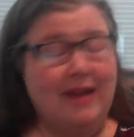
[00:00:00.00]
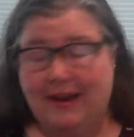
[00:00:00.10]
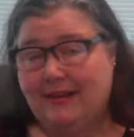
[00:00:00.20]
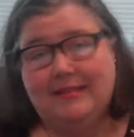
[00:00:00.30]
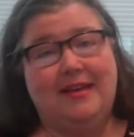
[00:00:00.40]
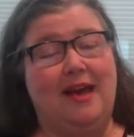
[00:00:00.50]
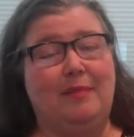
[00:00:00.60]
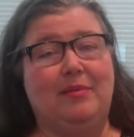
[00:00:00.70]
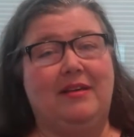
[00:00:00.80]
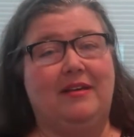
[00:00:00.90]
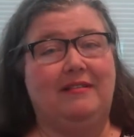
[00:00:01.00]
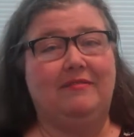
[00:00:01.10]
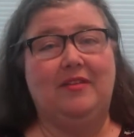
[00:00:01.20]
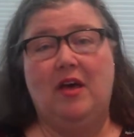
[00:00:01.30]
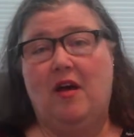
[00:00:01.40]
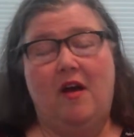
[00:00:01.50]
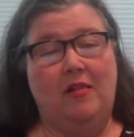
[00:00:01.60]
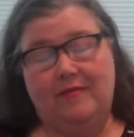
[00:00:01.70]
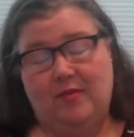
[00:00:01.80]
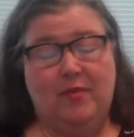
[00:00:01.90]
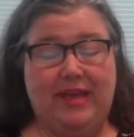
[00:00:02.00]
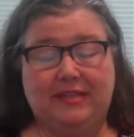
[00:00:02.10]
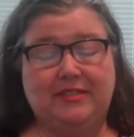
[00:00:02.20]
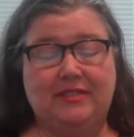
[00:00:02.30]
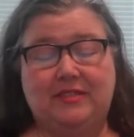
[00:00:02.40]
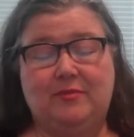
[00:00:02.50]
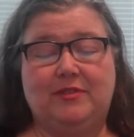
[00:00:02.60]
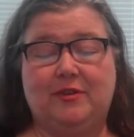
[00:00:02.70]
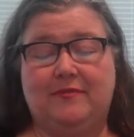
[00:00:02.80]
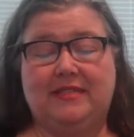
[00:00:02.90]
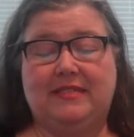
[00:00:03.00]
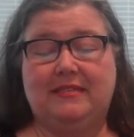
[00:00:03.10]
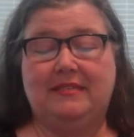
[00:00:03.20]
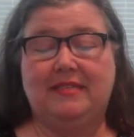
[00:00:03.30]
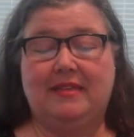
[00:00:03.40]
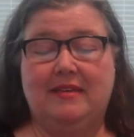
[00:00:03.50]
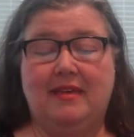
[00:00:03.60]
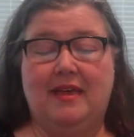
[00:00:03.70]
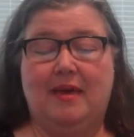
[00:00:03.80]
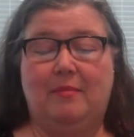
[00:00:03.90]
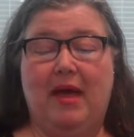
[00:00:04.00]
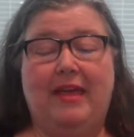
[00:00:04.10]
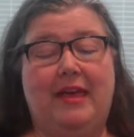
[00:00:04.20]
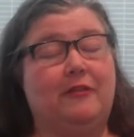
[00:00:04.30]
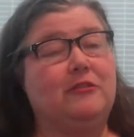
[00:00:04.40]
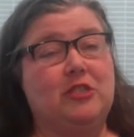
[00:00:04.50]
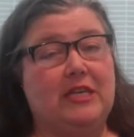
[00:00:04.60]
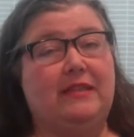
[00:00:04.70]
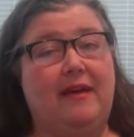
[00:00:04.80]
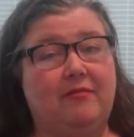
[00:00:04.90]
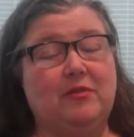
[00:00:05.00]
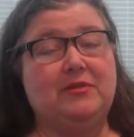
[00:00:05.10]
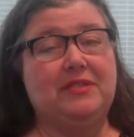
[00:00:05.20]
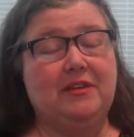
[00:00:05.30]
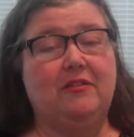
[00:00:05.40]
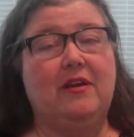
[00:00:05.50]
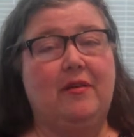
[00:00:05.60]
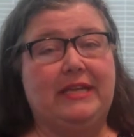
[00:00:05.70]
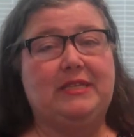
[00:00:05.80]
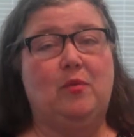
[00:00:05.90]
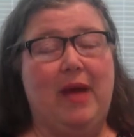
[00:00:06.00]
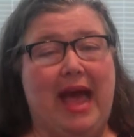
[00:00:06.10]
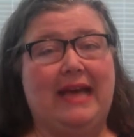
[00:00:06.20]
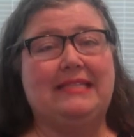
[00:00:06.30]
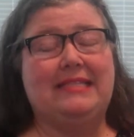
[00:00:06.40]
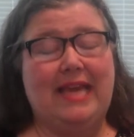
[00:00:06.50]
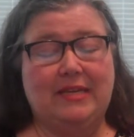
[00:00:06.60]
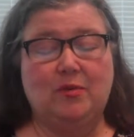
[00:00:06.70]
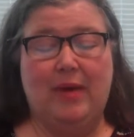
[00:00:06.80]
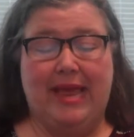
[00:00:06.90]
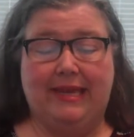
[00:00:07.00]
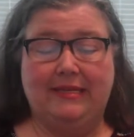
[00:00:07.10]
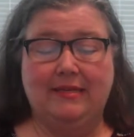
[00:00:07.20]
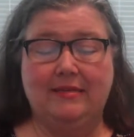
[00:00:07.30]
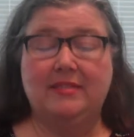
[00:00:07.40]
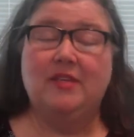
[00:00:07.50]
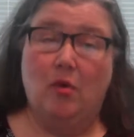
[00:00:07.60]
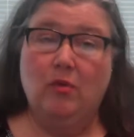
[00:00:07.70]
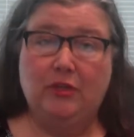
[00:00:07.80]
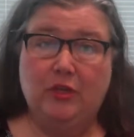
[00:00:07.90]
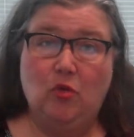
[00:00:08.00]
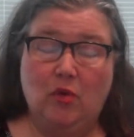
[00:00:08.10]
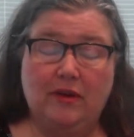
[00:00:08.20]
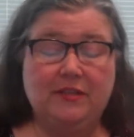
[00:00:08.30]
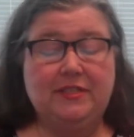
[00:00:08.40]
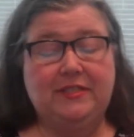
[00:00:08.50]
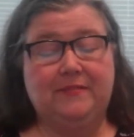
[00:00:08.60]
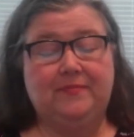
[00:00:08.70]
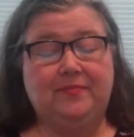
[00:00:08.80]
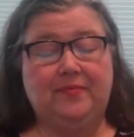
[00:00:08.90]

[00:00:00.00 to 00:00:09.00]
right on top of all of the ways to do services. My energy levels are going to wax and wane, so will yours.